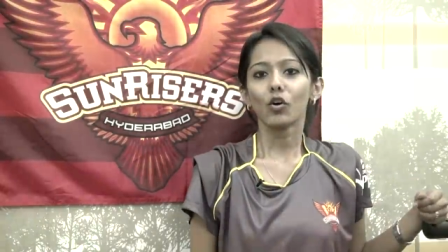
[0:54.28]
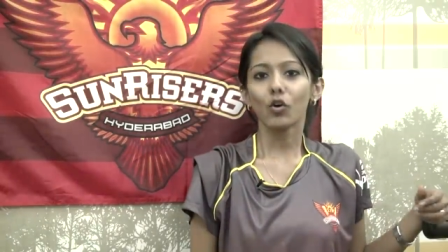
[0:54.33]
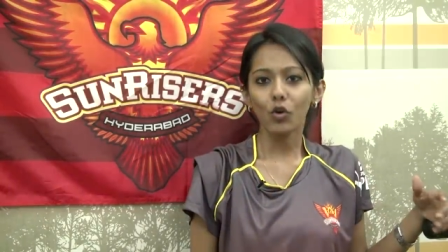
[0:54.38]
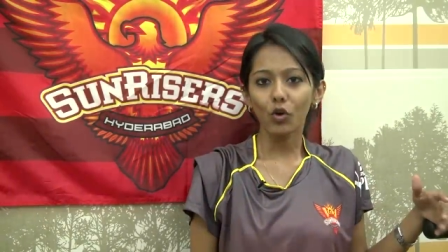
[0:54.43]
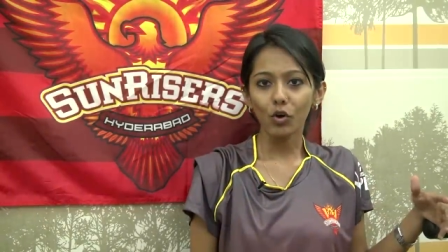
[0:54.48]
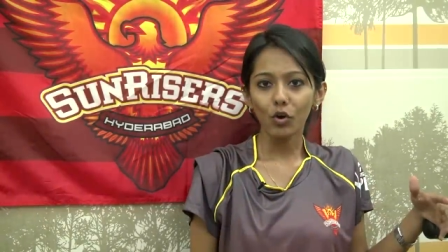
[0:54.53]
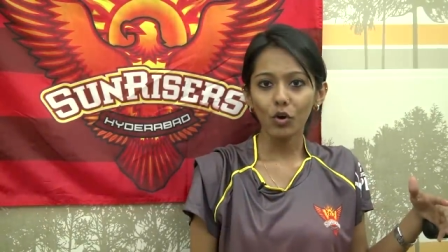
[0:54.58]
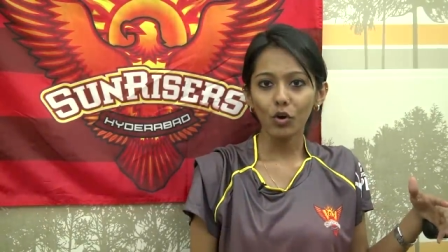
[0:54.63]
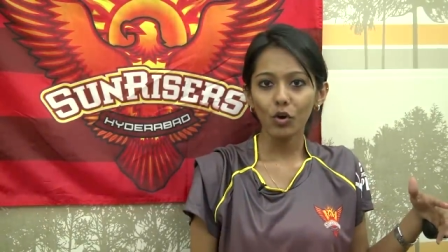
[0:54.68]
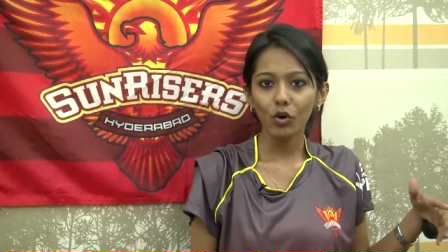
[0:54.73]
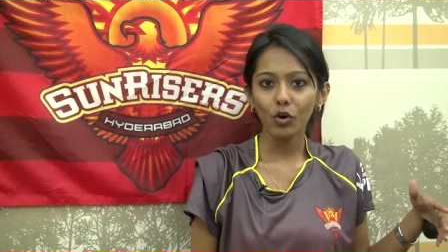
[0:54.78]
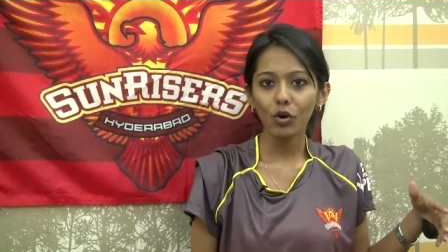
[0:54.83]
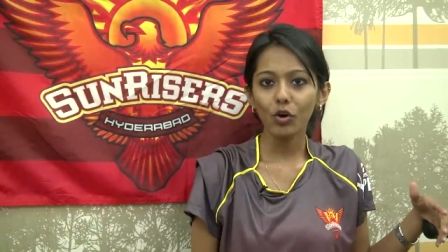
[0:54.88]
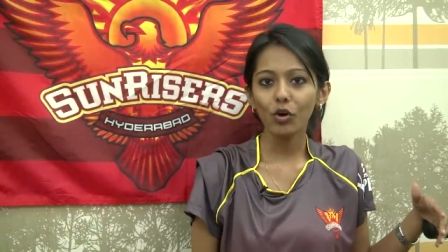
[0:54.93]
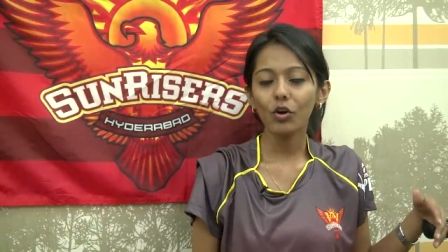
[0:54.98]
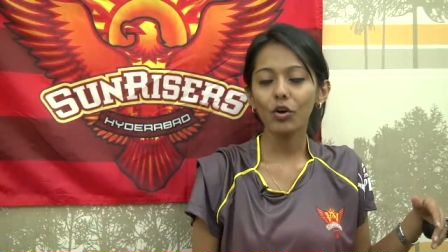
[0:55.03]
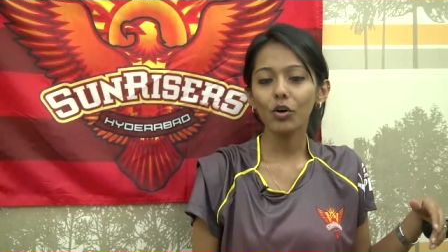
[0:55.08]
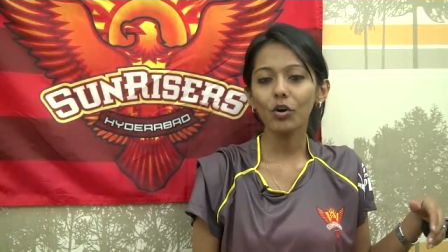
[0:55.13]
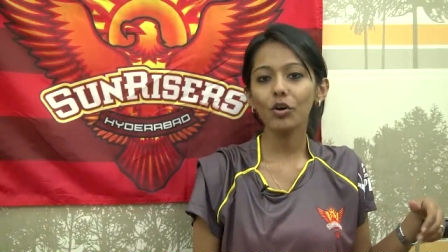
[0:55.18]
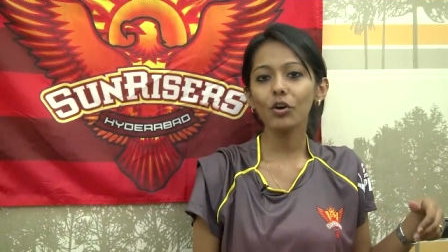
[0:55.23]
oh,
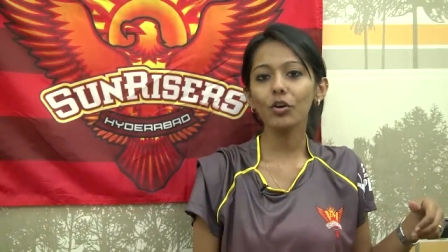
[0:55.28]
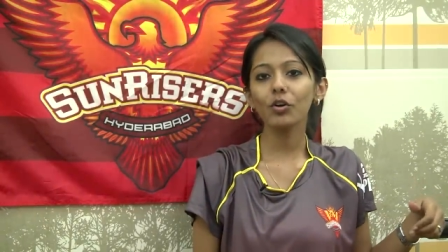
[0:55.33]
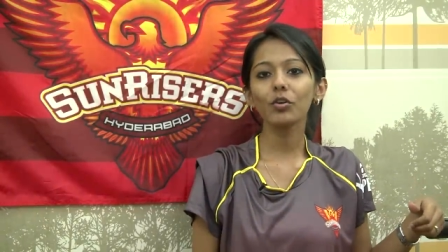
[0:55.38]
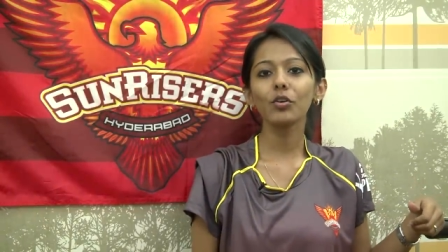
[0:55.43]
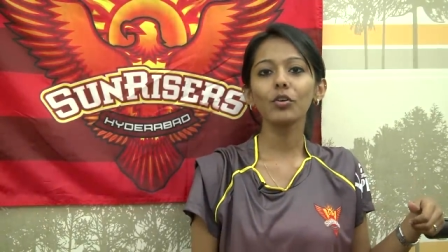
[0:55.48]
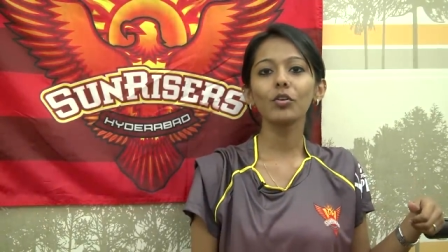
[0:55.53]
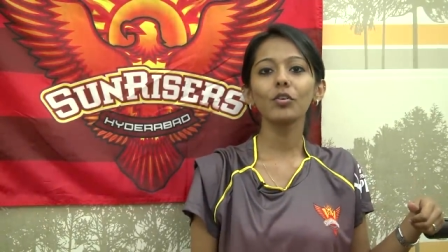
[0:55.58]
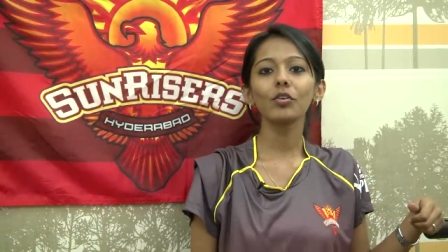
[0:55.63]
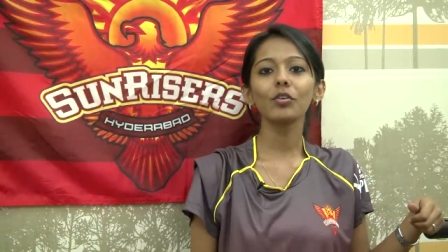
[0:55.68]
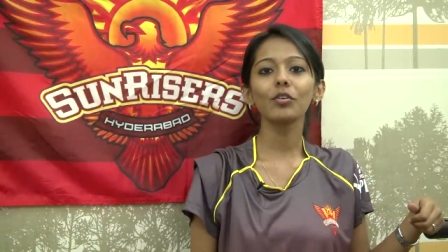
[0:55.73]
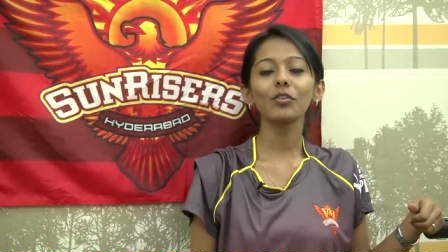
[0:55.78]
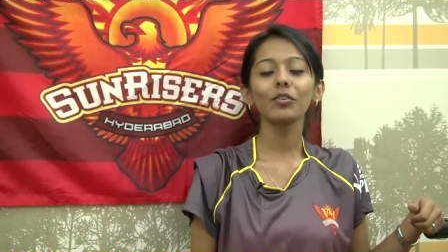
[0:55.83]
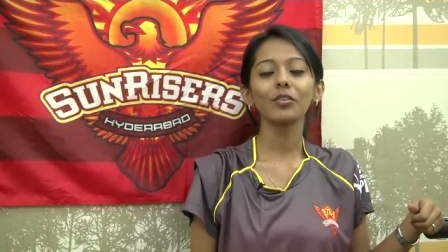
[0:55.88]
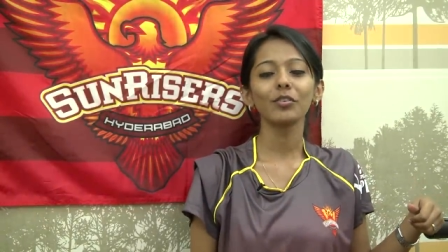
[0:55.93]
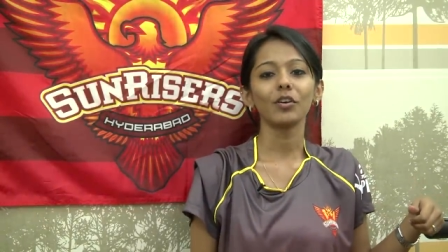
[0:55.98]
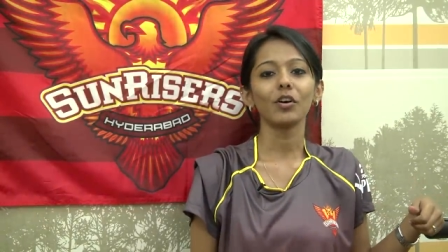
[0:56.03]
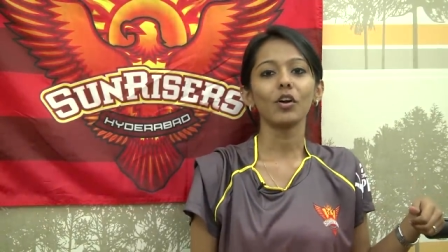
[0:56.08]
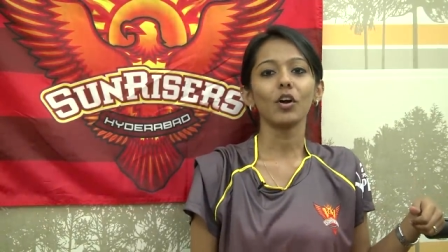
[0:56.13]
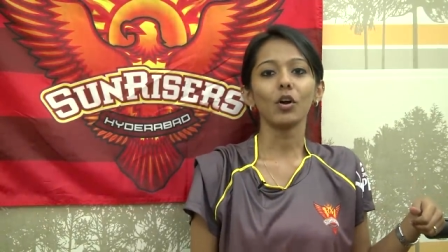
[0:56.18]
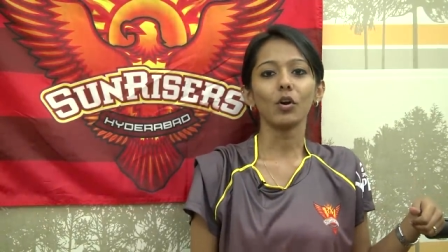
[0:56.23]
oh,
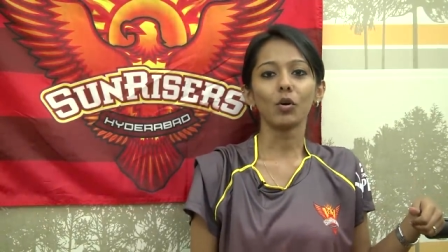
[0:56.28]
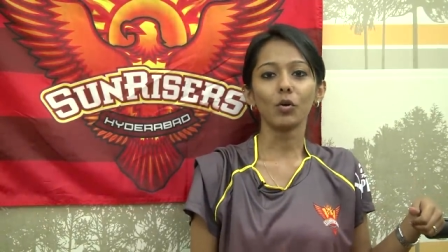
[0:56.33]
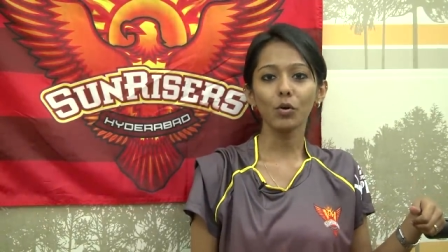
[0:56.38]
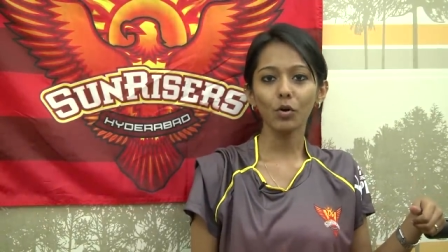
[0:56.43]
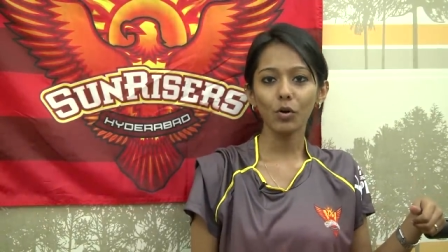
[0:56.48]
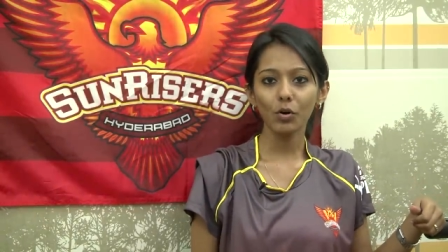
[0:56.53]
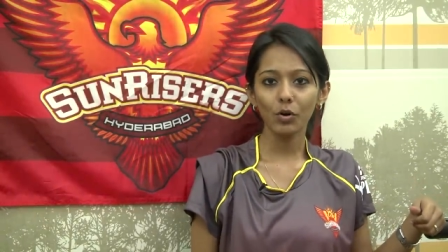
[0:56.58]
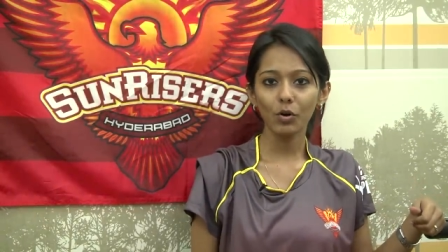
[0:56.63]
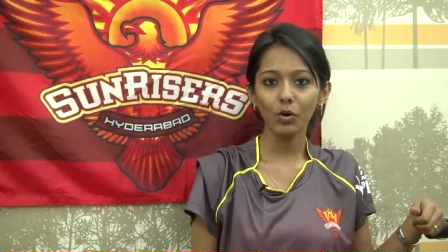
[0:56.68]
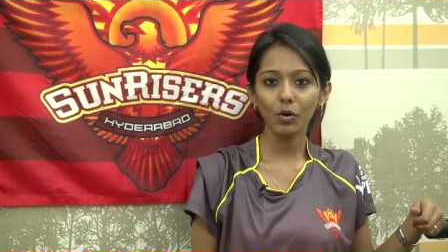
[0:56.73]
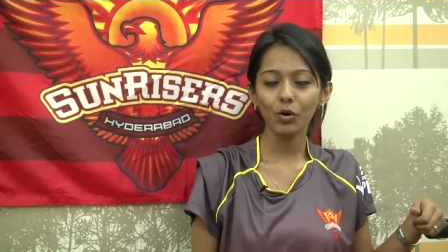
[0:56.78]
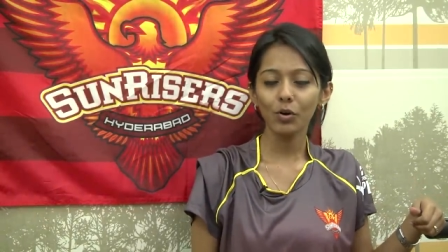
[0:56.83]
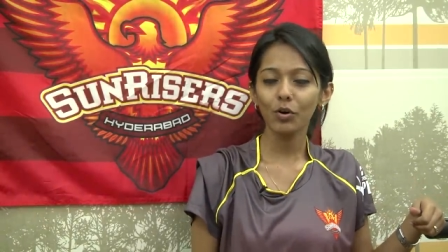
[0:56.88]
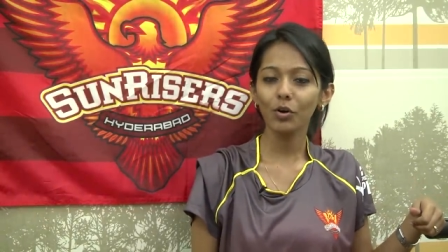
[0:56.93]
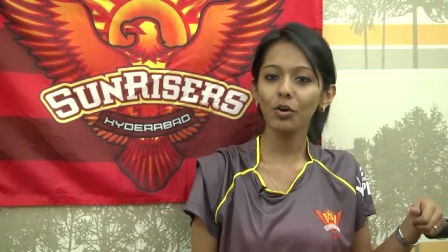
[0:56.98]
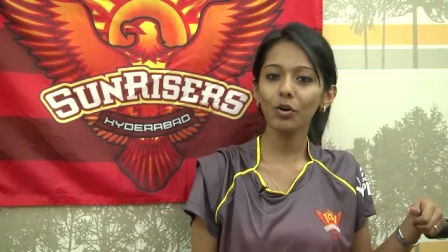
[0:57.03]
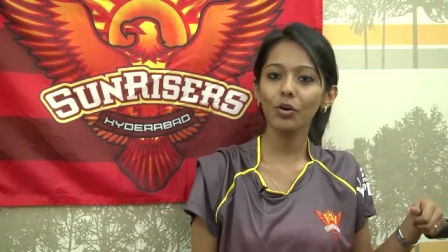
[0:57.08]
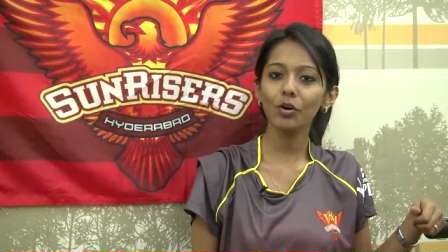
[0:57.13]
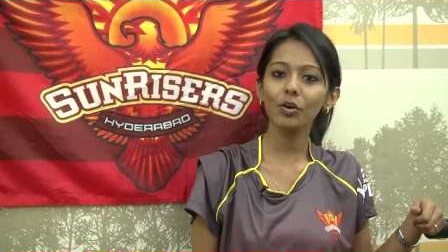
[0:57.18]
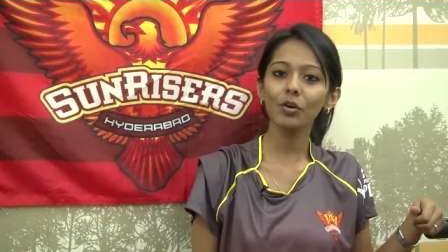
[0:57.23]
oh,
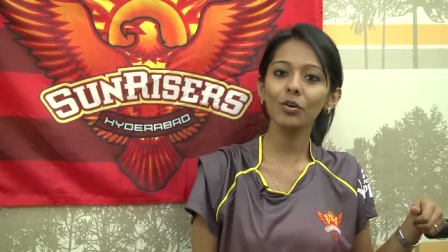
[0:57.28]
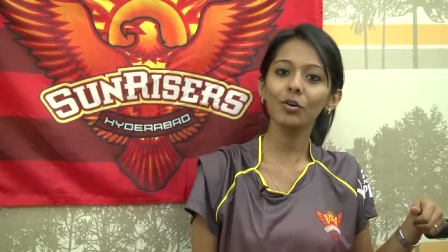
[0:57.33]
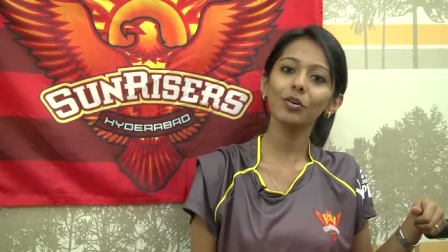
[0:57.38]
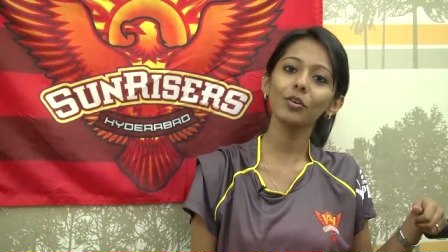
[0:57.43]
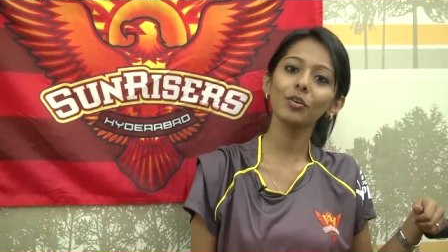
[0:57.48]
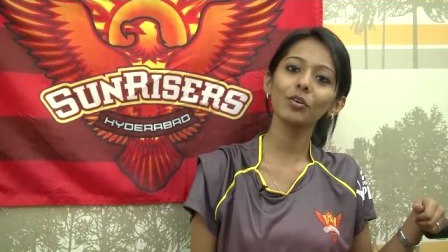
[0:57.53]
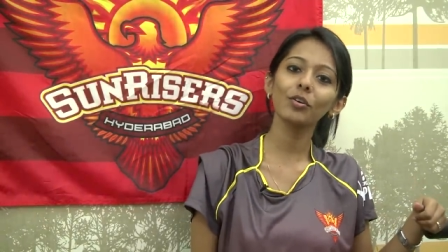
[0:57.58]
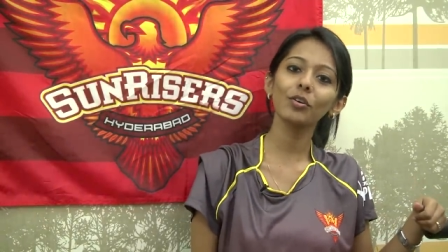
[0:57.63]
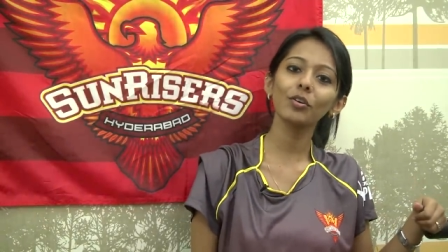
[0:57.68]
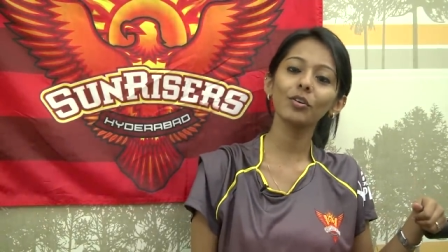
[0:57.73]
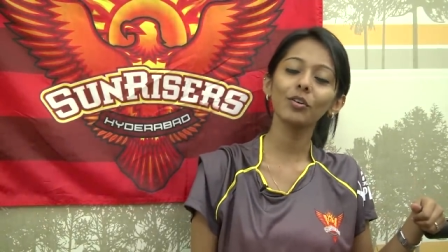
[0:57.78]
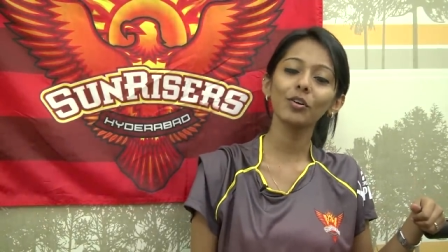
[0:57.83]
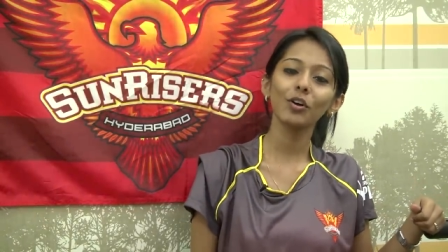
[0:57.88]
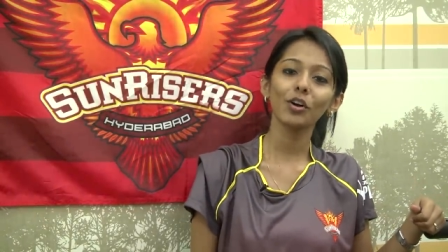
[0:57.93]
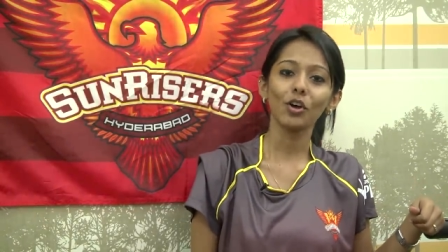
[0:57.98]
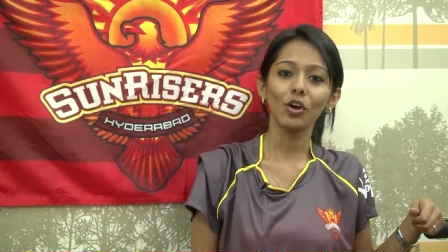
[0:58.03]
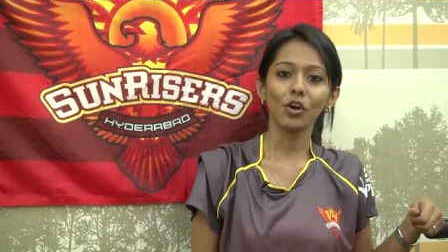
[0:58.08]
oh, oh.